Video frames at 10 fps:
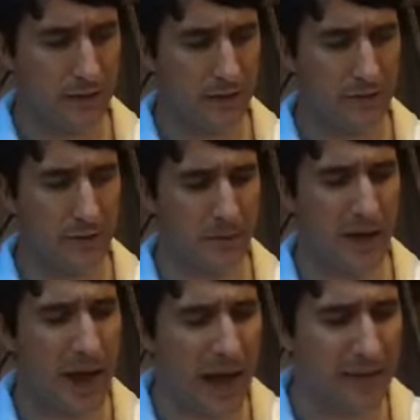give them
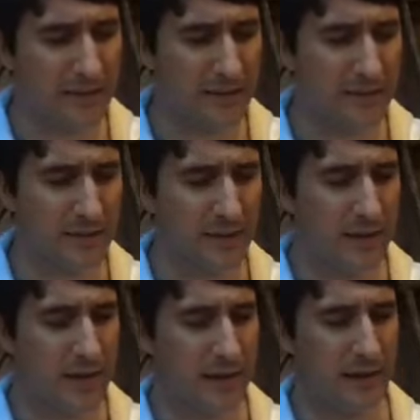guidance
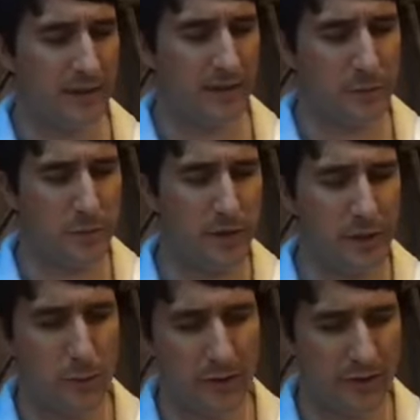and just
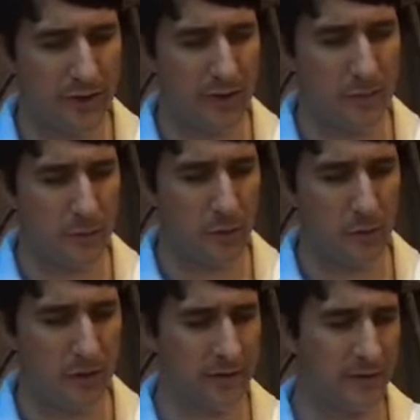be with them,
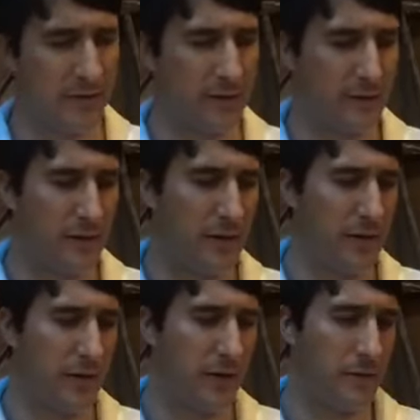Lord, as they're
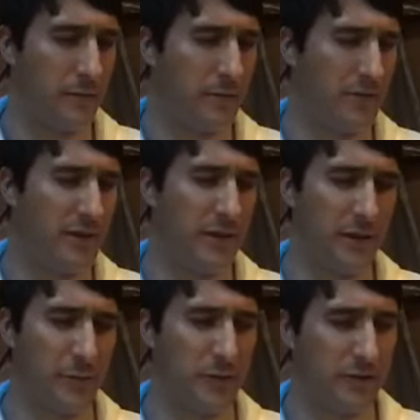
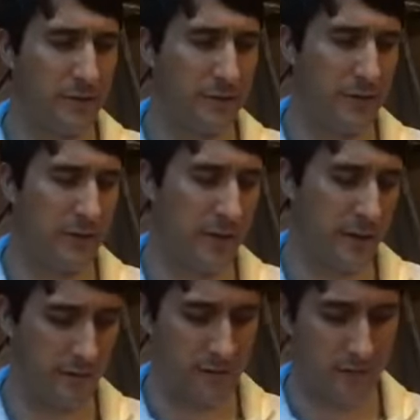dealing with different
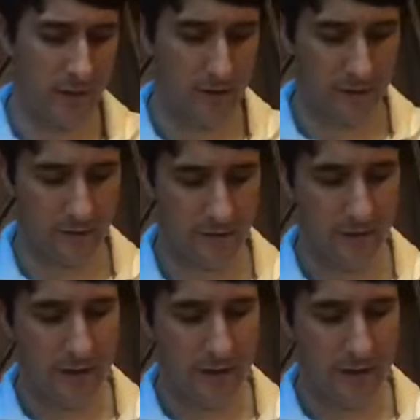things, Father.